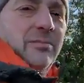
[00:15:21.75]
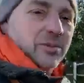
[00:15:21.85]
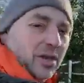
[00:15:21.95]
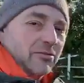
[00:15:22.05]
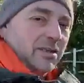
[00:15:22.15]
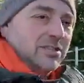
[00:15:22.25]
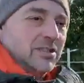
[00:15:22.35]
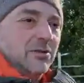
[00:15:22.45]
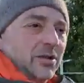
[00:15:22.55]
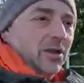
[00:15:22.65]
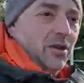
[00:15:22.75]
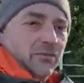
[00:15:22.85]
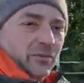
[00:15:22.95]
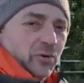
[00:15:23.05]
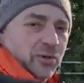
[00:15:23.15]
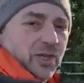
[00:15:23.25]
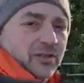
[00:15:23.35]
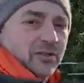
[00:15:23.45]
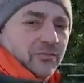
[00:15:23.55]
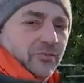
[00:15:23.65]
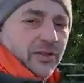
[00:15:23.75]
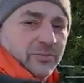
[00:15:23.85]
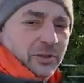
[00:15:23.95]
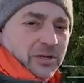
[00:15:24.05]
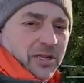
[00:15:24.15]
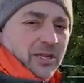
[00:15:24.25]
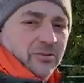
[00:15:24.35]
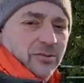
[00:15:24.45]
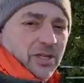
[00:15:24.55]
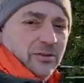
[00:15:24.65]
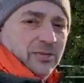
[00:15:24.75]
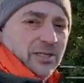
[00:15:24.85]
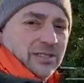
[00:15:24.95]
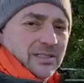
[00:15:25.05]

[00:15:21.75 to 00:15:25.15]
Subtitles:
I'm currently doing a live broadcast on Facebook now, so